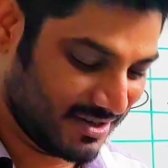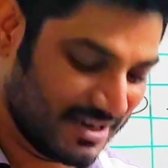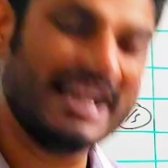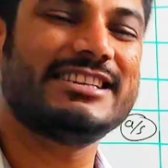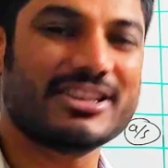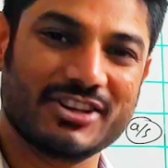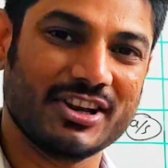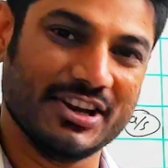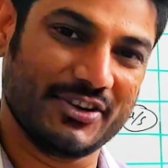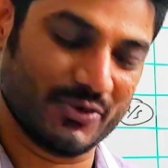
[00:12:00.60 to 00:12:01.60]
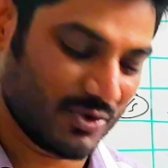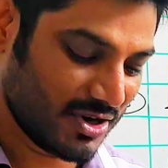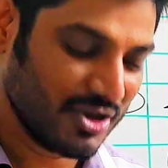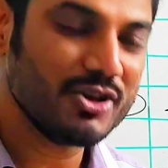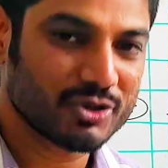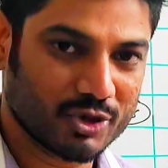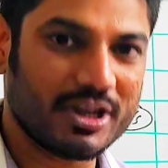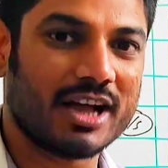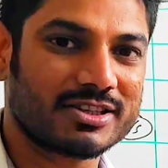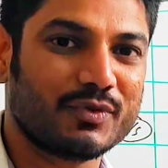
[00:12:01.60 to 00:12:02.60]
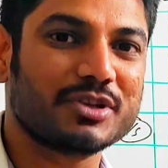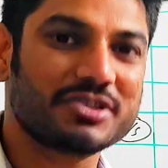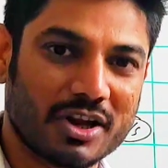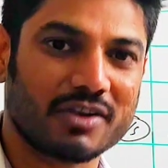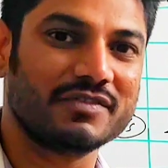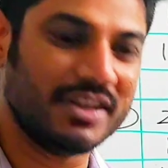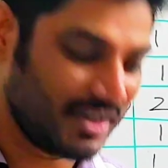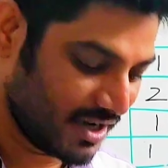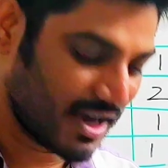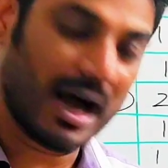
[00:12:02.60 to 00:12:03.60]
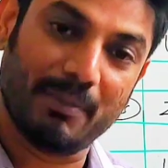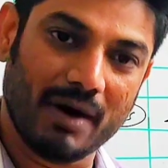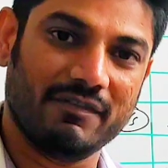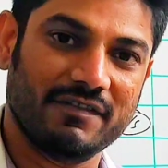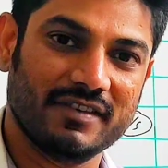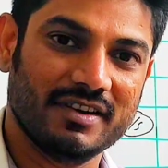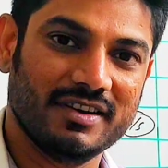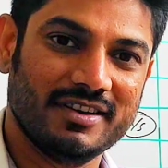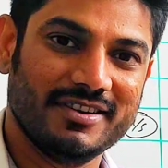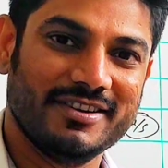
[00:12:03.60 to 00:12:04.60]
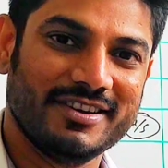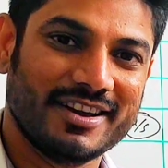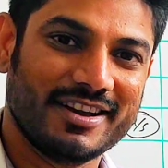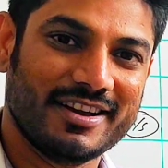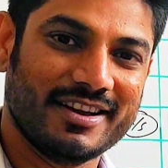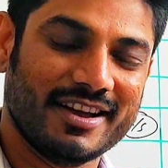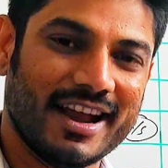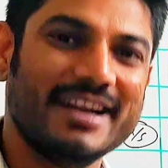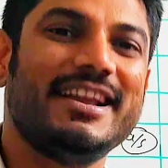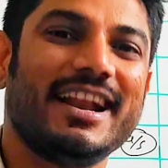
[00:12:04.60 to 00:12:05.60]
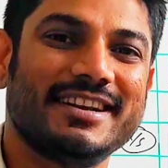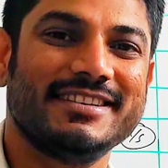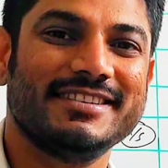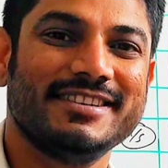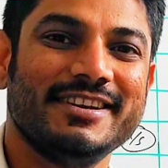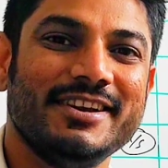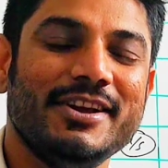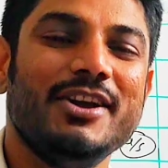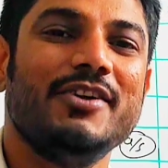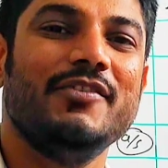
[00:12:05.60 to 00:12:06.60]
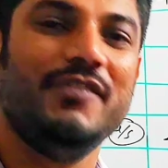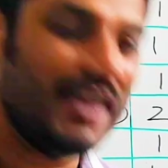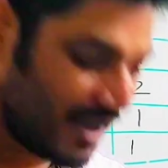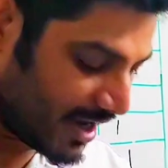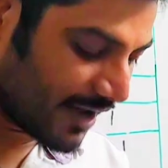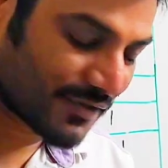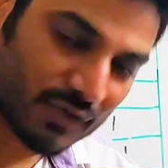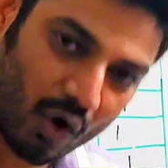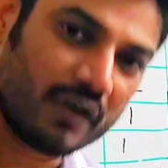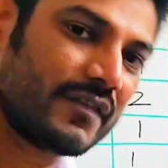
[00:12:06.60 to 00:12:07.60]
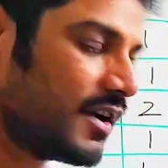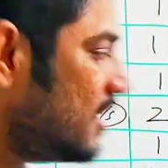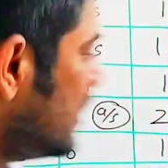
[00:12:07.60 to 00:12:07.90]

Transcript: necessarily true. So the answer was none of the above. And done. We have solved